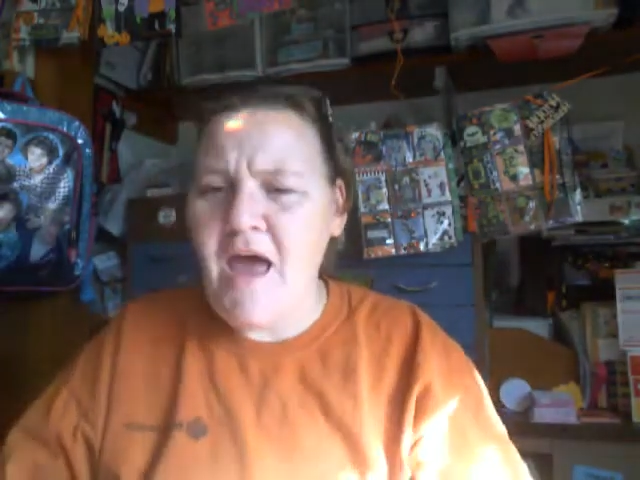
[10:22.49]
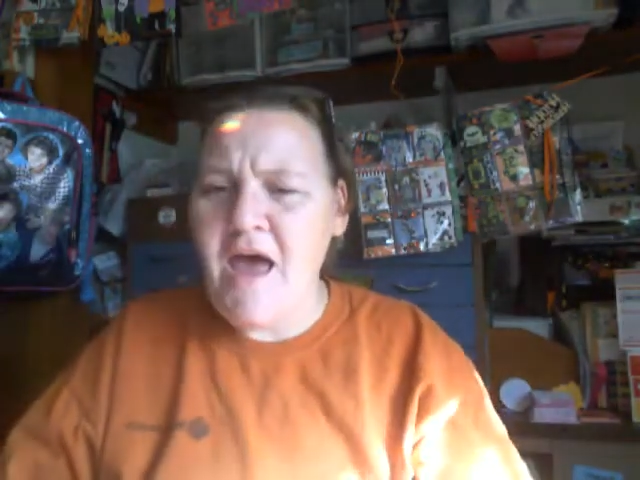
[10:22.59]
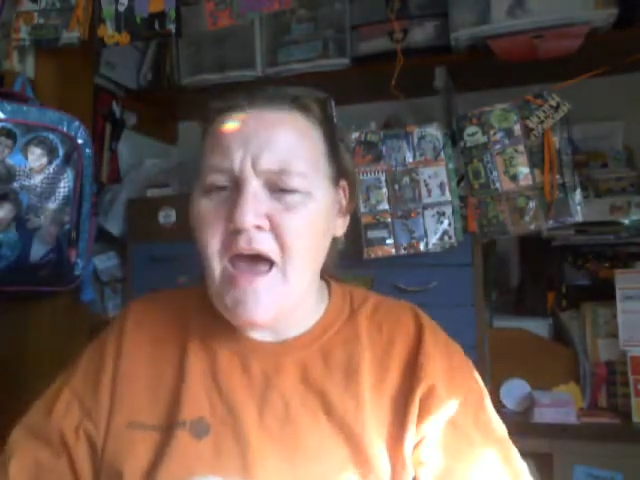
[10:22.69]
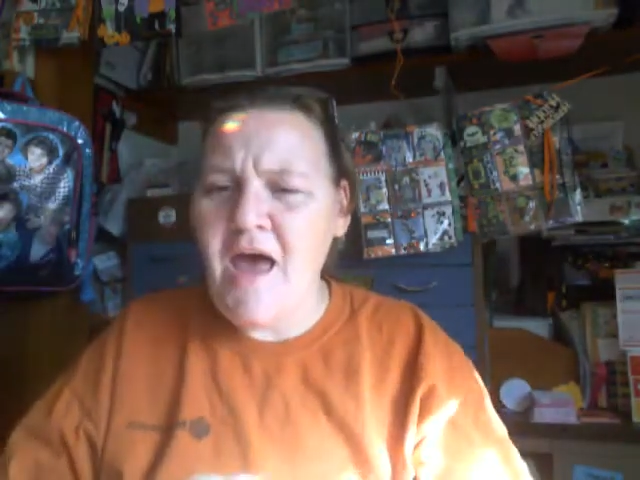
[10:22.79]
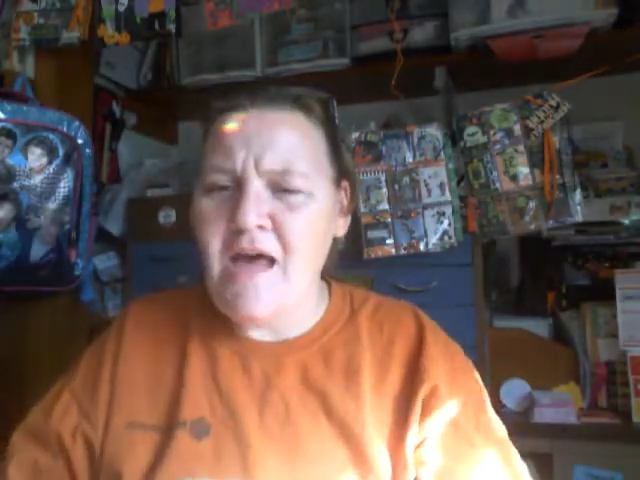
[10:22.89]

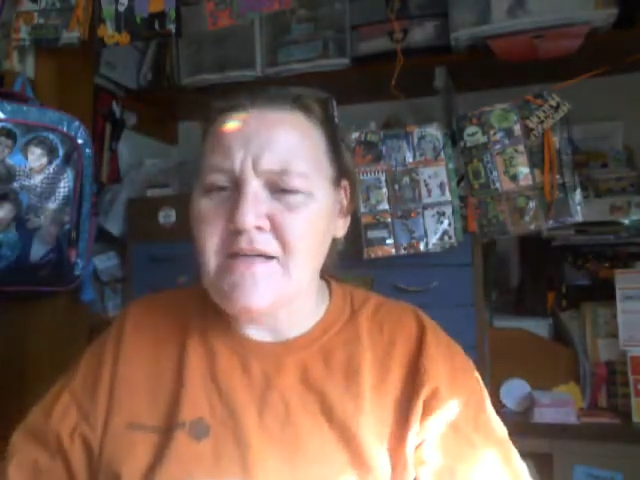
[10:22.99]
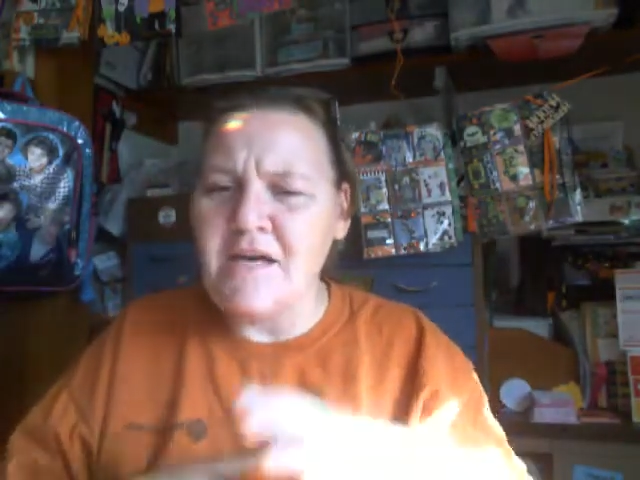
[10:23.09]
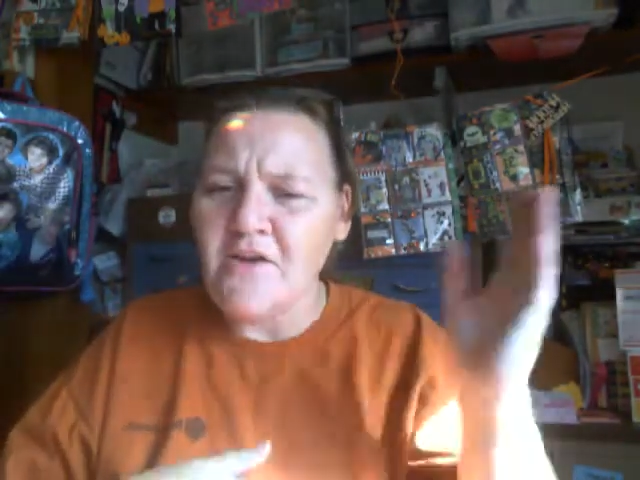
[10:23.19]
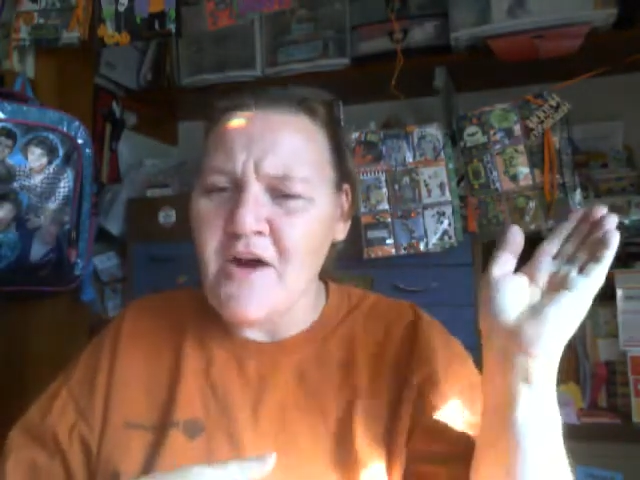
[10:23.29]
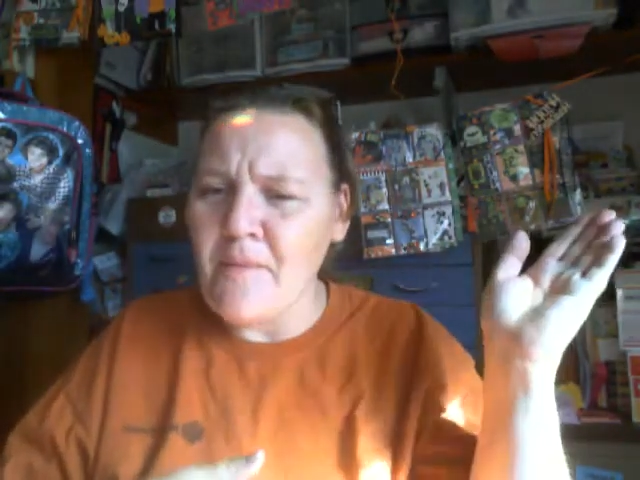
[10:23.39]

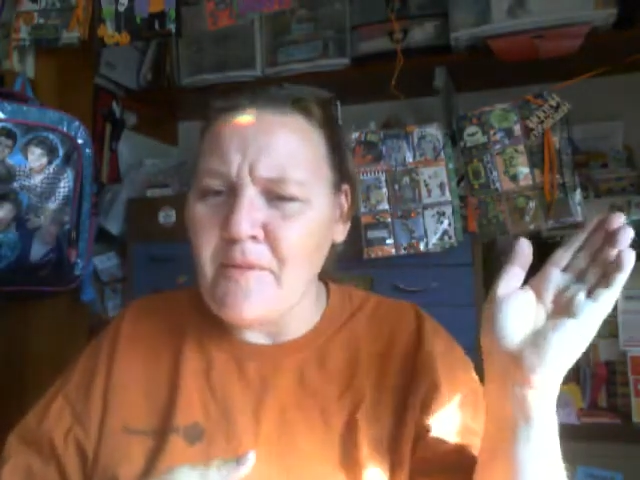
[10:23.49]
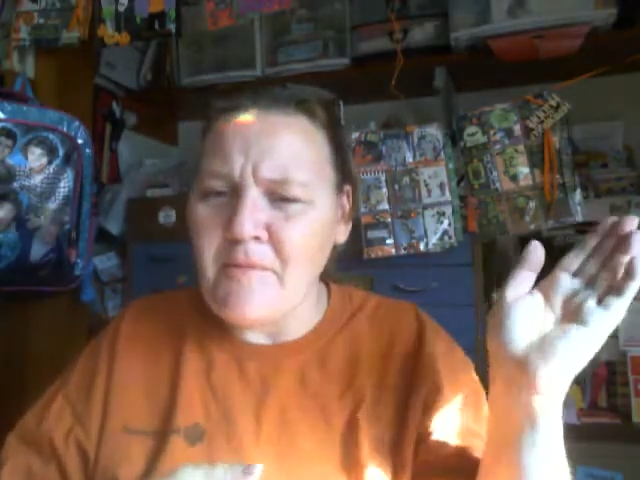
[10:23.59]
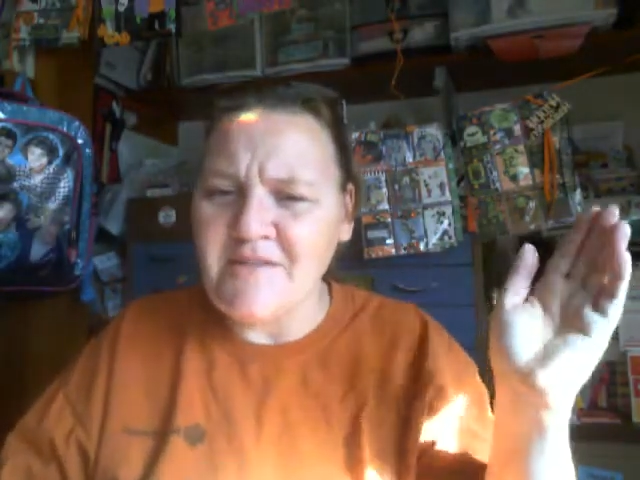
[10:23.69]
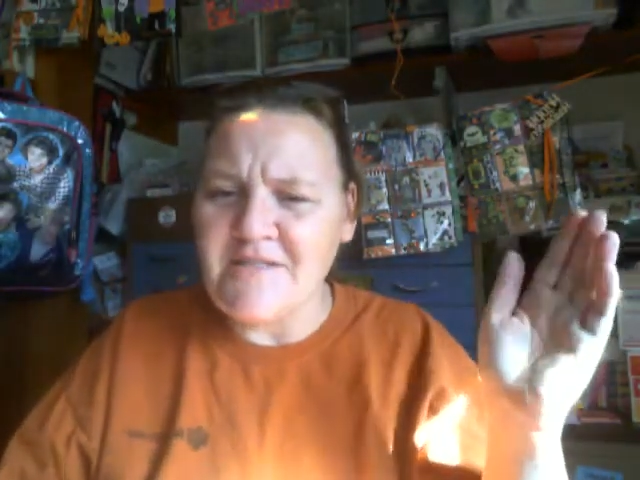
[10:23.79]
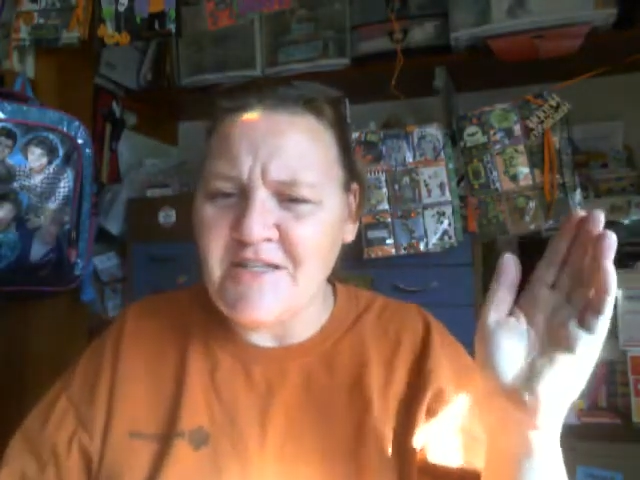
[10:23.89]
and tell her
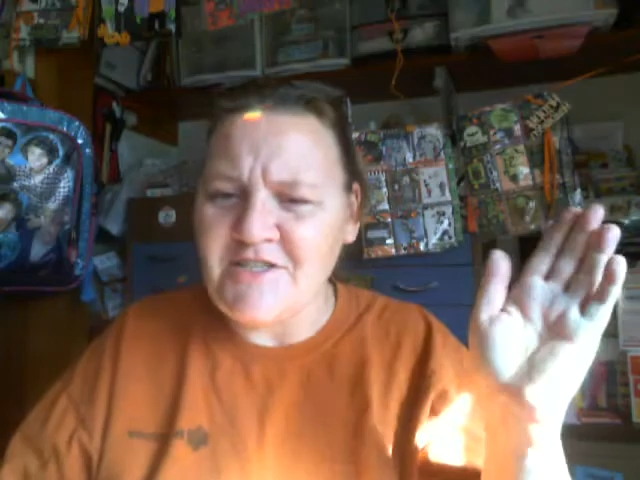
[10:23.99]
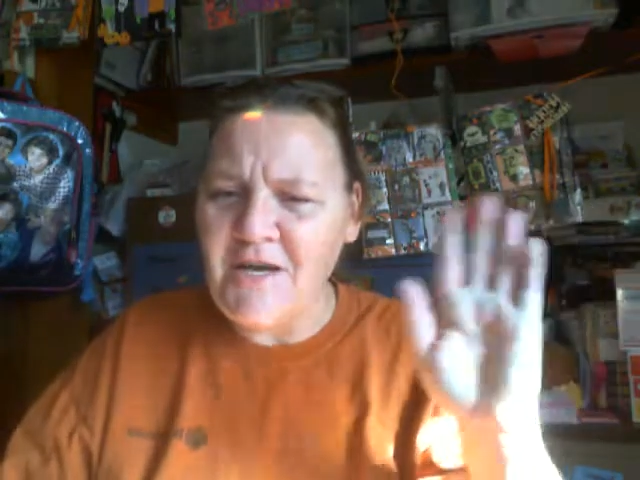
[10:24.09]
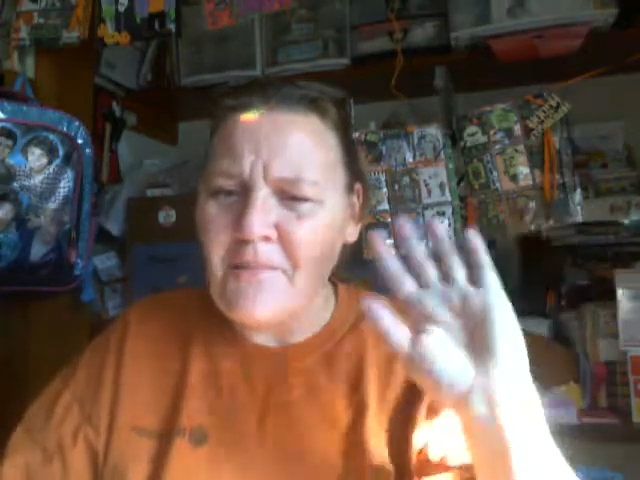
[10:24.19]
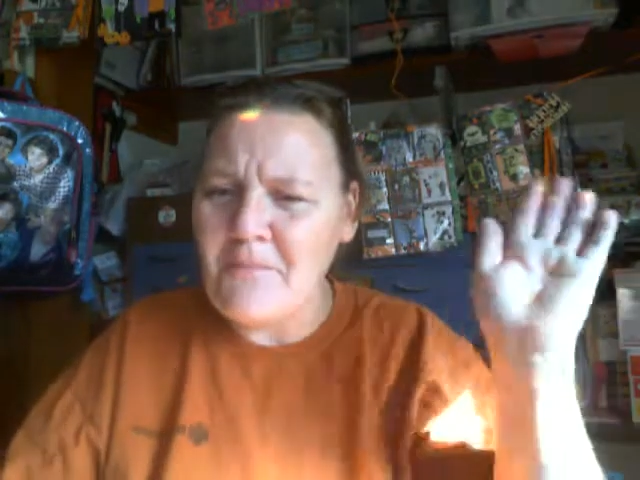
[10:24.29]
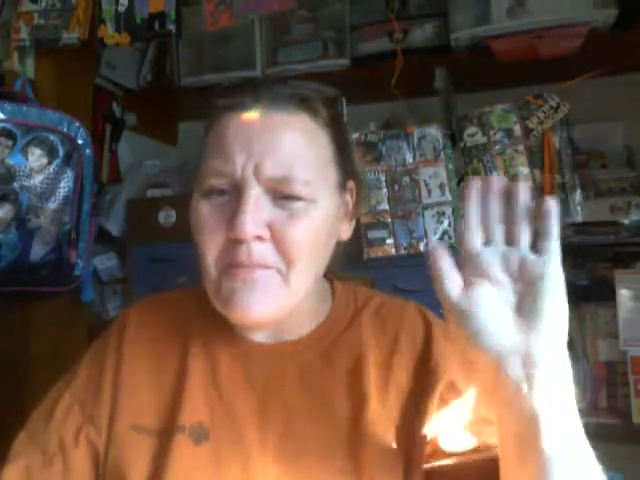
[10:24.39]
Happy Mail
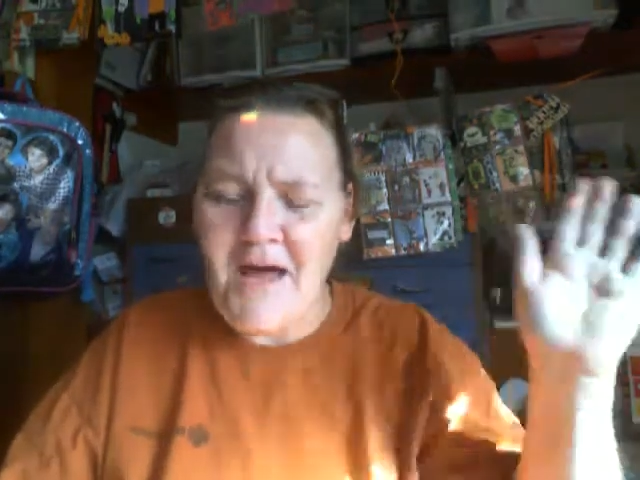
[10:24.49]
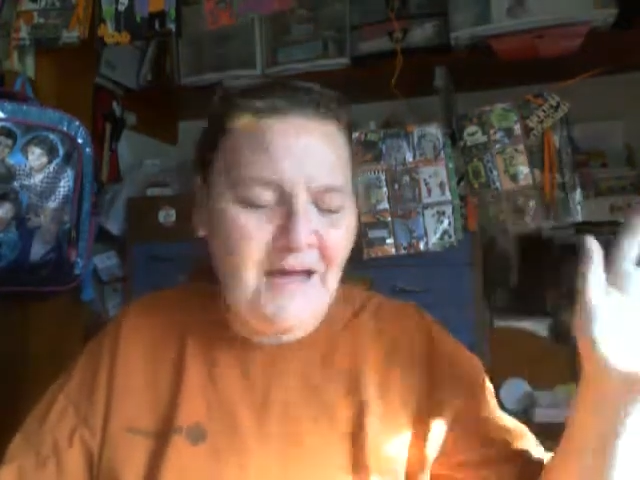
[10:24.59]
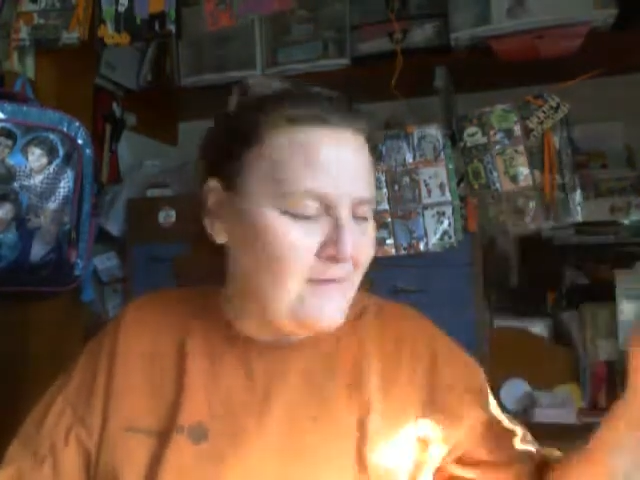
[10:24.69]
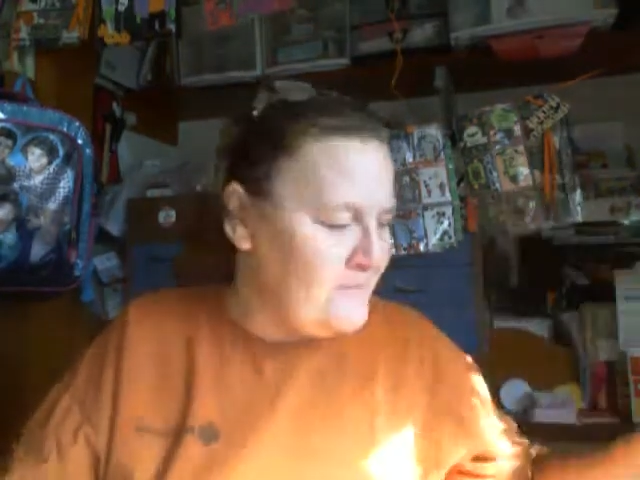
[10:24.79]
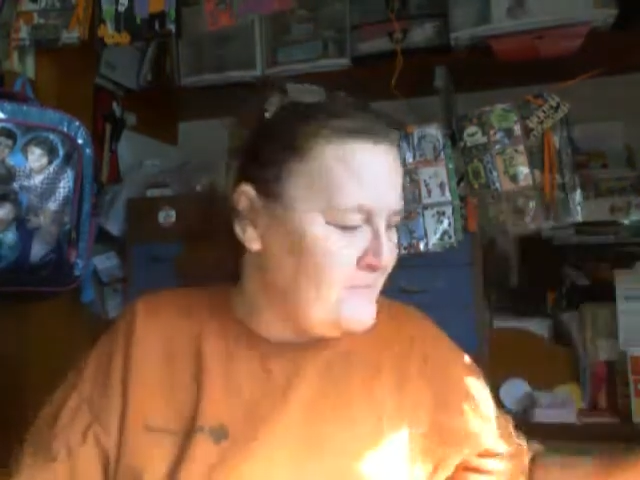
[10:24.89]
sent you
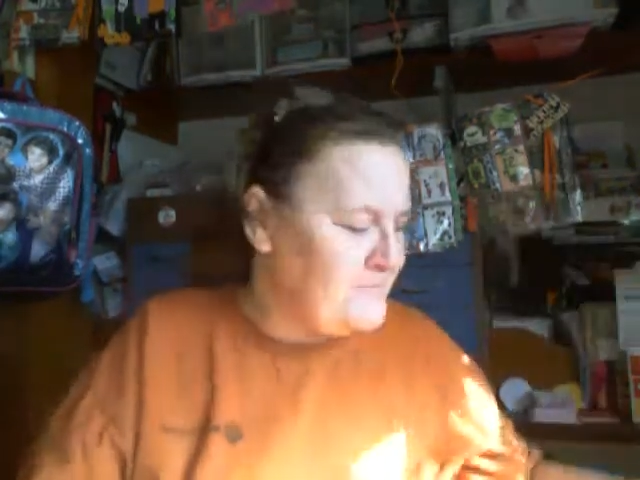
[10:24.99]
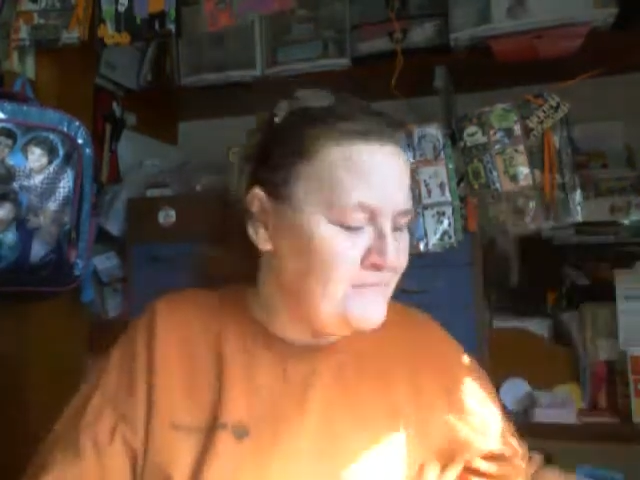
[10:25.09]
bye